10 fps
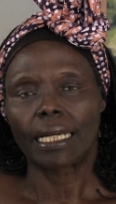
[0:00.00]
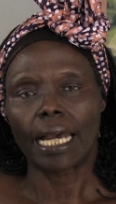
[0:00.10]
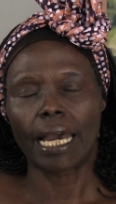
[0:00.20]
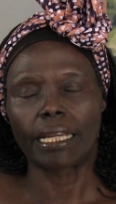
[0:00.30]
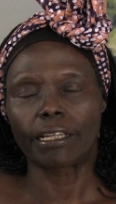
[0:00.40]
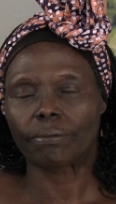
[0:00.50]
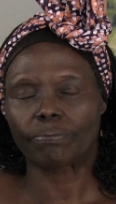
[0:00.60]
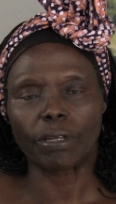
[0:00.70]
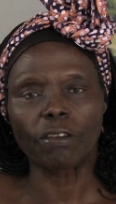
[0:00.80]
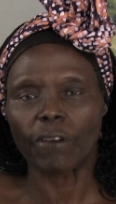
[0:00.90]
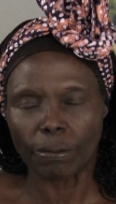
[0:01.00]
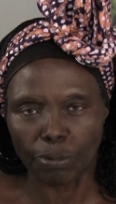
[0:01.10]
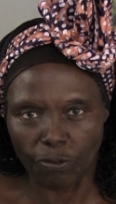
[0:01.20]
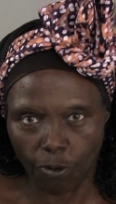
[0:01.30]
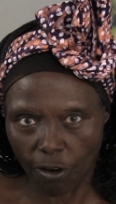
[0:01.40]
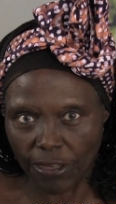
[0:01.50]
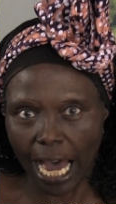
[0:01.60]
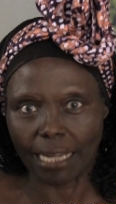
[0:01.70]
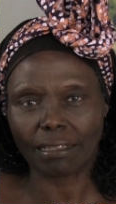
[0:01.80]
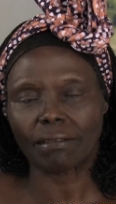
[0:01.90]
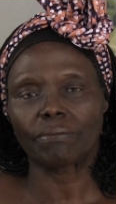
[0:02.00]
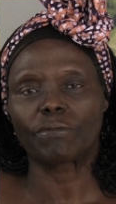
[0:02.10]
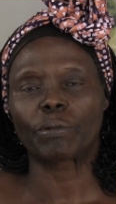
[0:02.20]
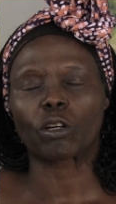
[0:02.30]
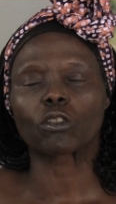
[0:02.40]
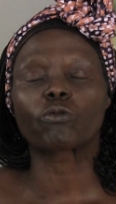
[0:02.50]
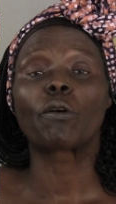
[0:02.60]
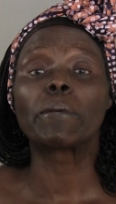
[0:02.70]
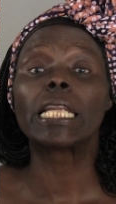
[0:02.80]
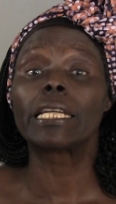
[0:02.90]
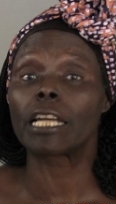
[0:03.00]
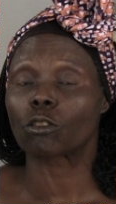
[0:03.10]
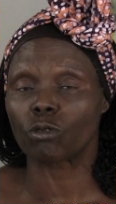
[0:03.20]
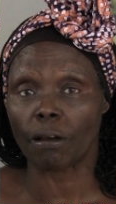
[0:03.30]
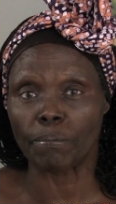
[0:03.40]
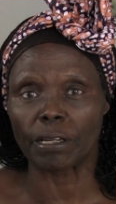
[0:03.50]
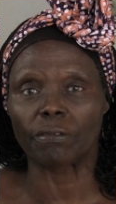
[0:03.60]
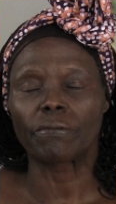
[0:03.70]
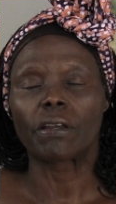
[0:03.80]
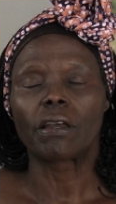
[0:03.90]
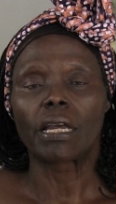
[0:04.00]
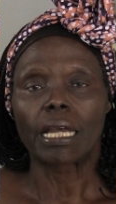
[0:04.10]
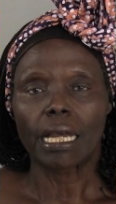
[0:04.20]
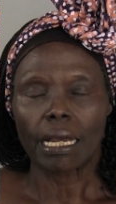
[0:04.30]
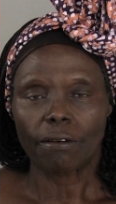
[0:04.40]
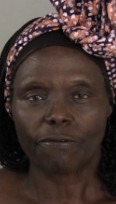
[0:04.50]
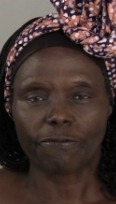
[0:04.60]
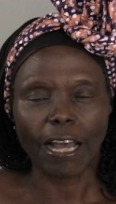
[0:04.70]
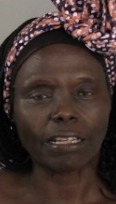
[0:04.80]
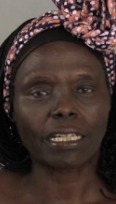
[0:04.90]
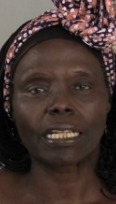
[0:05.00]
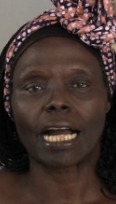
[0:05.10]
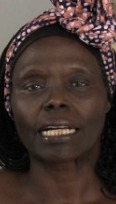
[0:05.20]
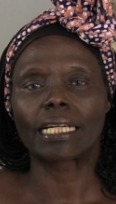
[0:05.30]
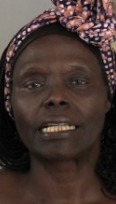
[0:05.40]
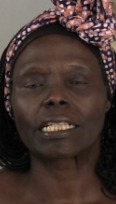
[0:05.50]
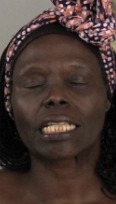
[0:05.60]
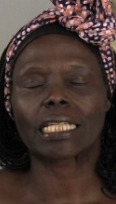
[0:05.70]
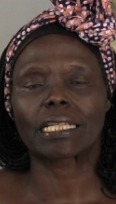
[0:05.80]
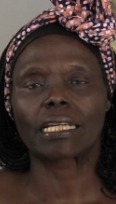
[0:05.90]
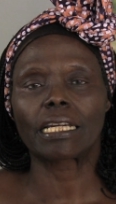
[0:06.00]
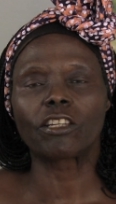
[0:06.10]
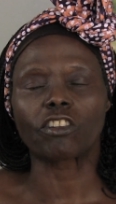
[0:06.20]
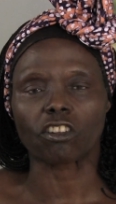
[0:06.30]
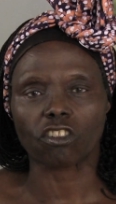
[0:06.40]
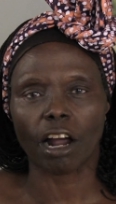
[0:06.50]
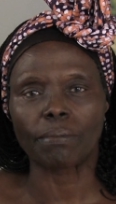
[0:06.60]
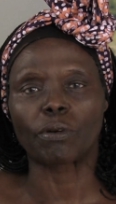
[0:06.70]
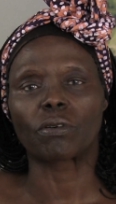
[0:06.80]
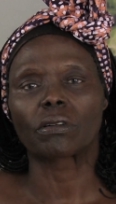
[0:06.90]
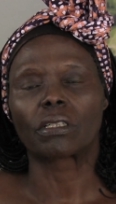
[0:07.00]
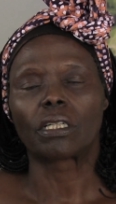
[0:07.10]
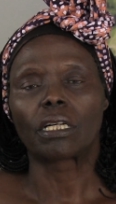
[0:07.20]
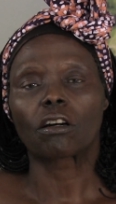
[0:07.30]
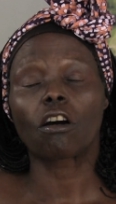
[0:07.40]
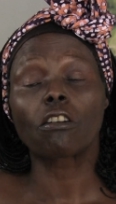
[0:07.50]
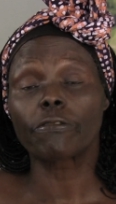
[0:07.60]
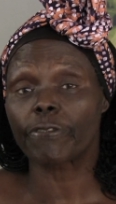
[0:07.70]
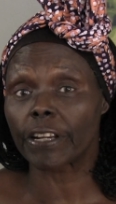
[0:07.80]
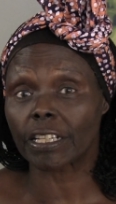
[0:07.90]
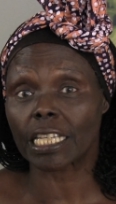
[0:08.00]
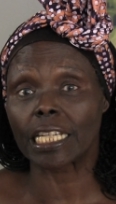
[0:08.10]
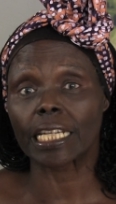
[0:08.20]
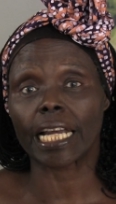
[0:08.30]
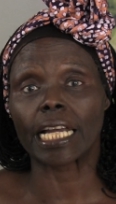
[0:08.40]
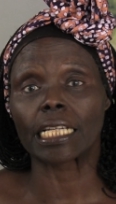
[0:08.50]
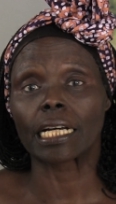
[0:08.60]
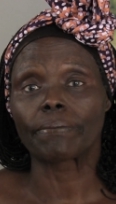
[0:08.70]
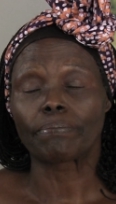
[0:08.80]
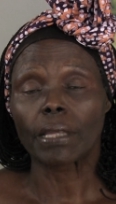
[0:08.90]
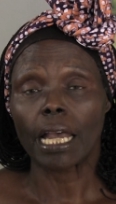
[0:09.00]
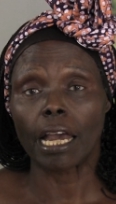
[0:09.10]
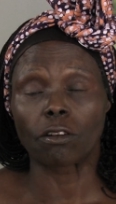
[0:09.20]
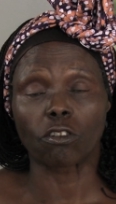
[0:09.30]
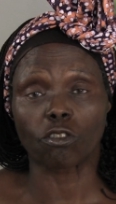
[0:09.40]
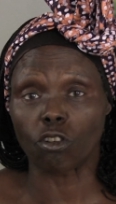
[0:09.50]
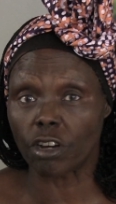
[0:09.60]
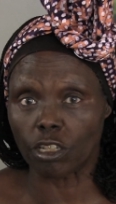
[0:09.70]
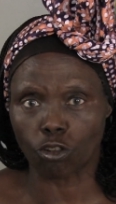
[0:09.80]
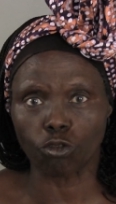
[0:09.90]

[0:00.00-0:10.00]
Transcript: and it, even before that, because for many years we have been fighting against intertribal conflicts in Kenya. And although in